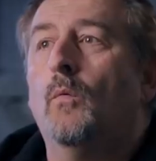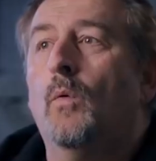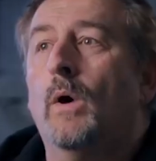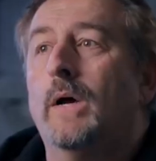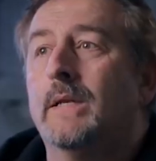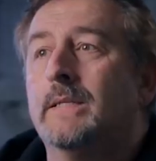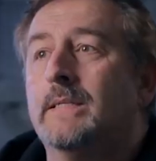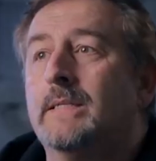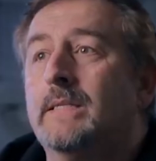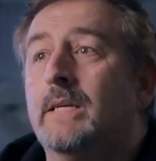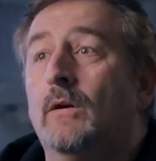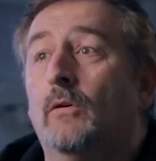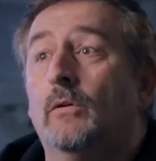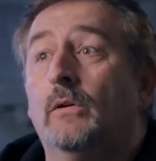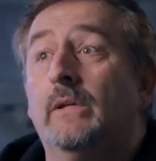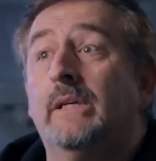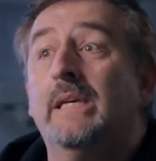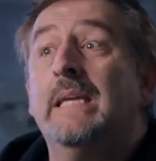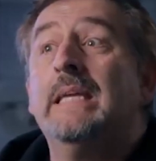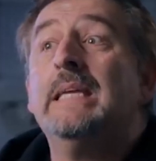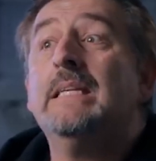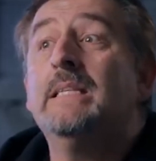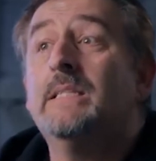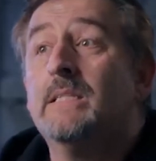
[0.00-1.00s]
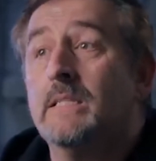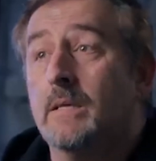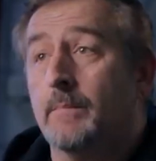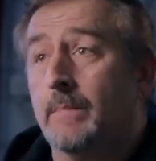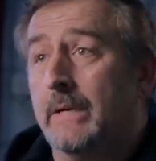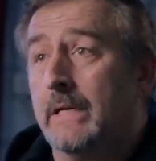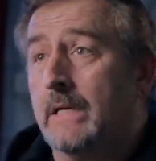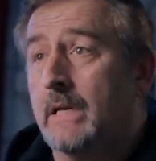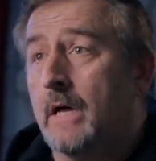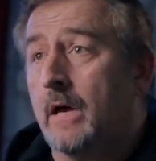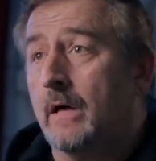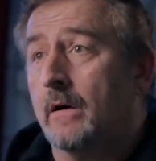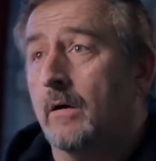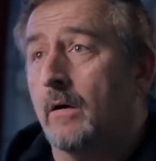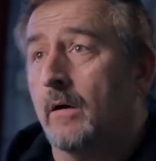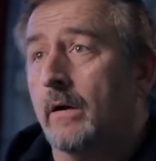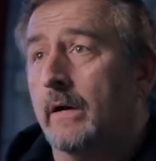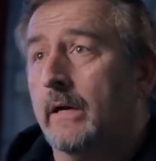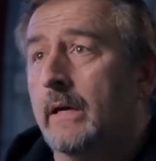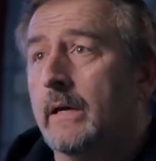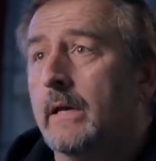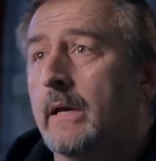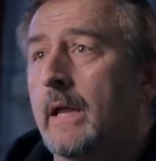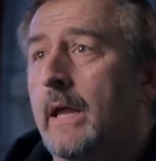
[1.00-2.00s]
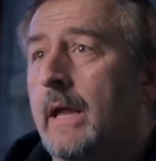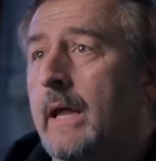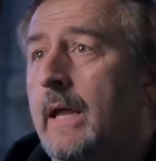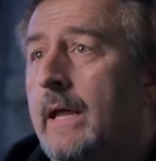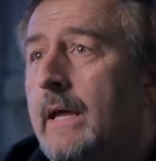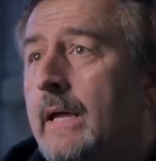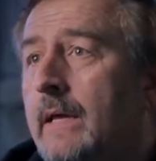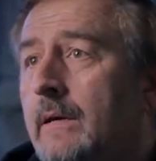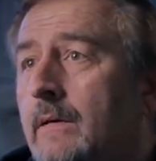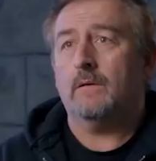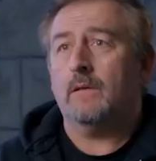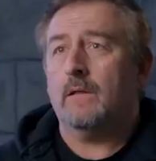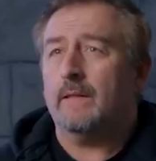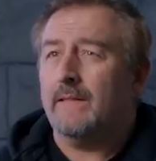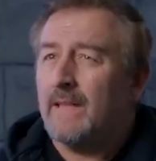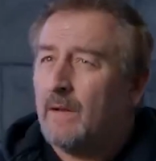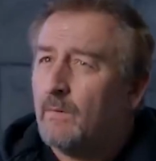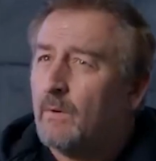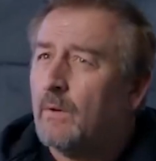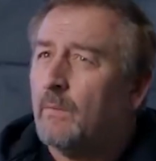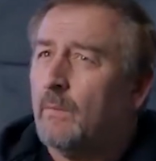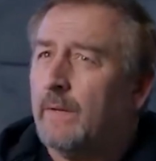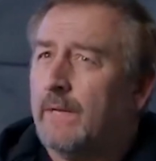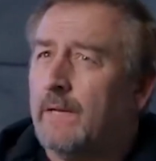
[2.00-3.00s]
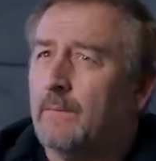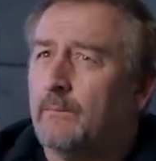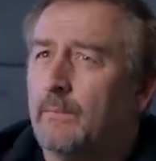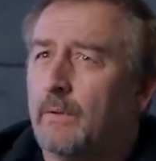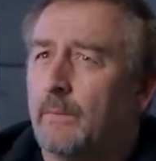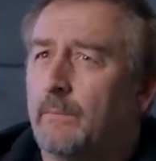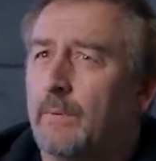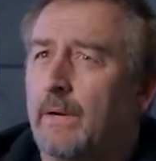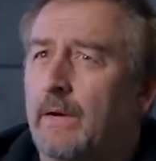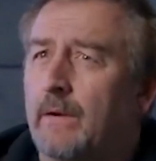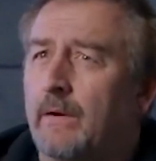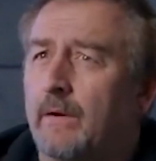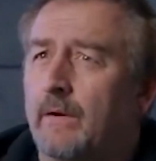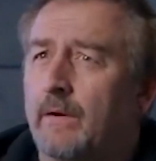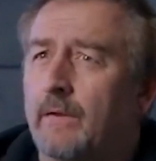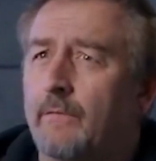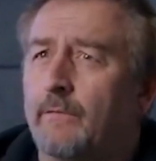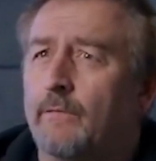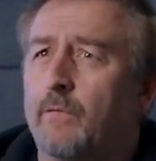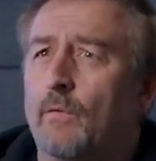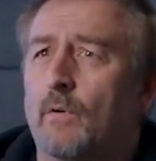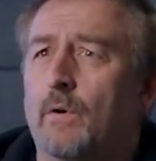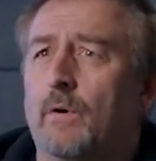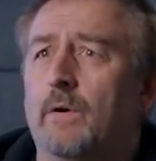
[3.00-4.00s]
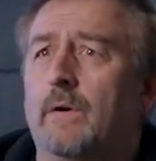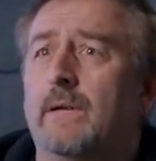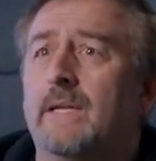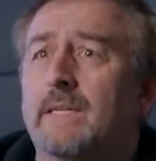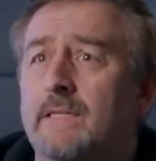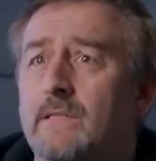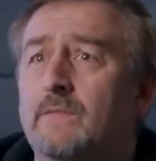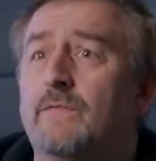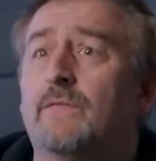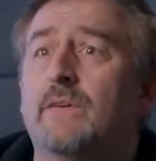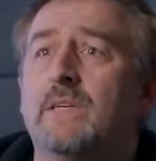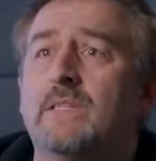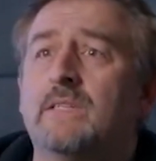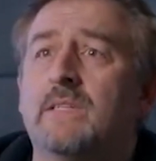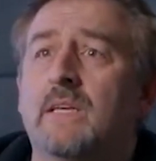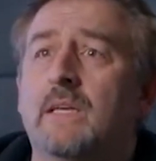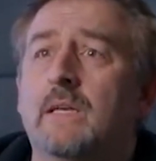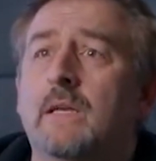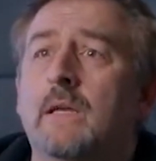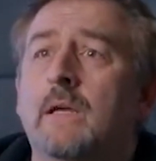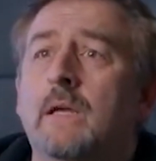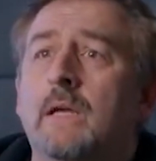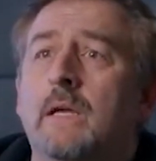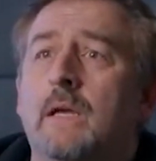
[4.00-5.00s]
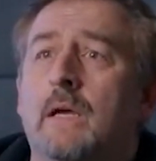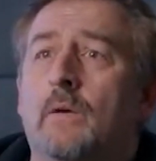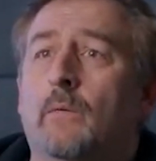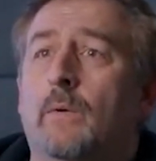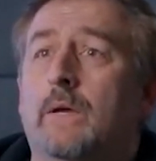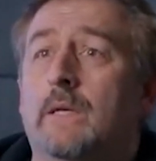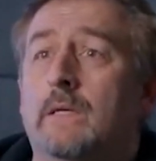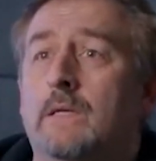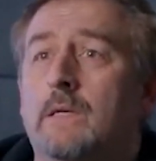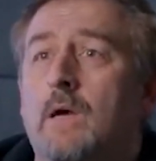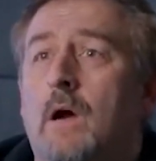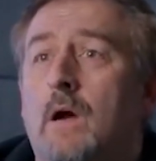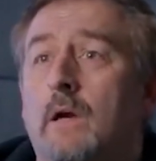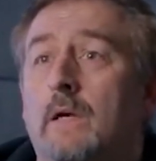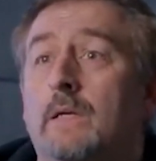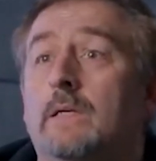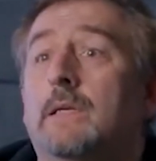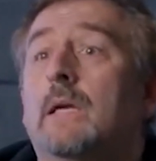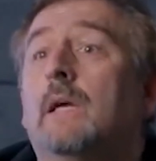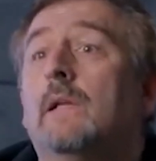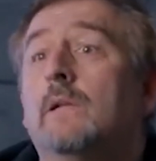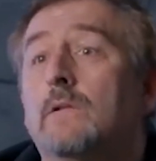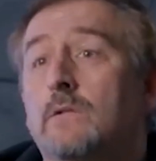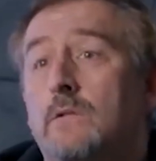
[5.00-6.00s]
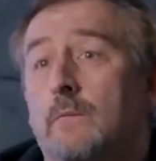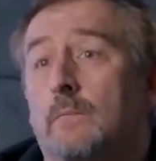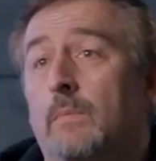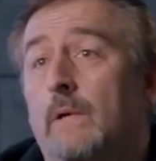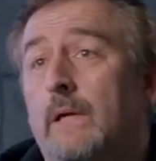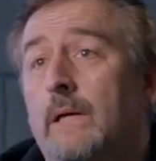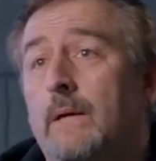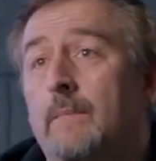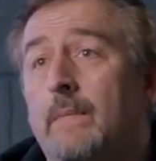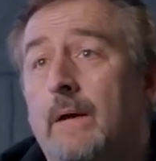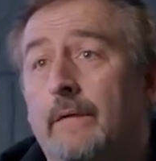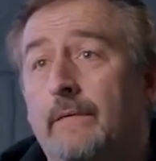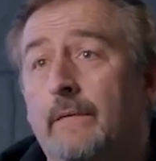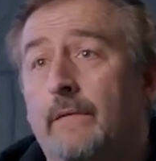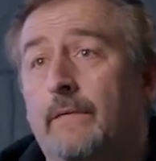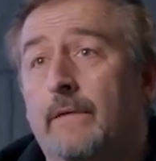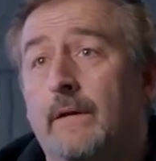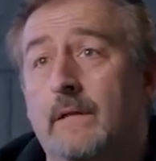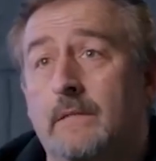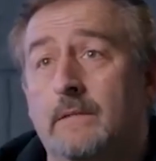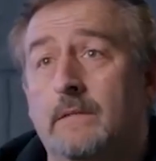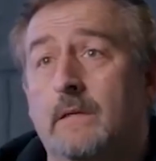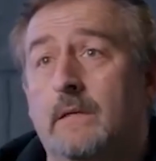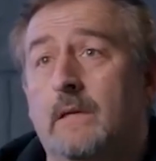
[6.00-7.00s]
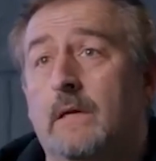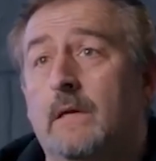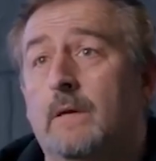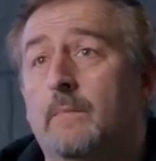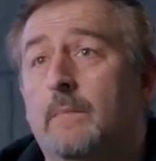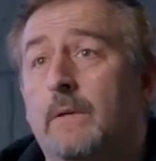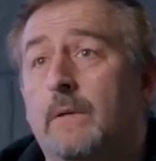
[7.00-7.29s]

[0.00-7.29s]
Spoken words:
what still needs to be done on it, and that way we can prepare for his visit and we can talk intelligibly about the things that need to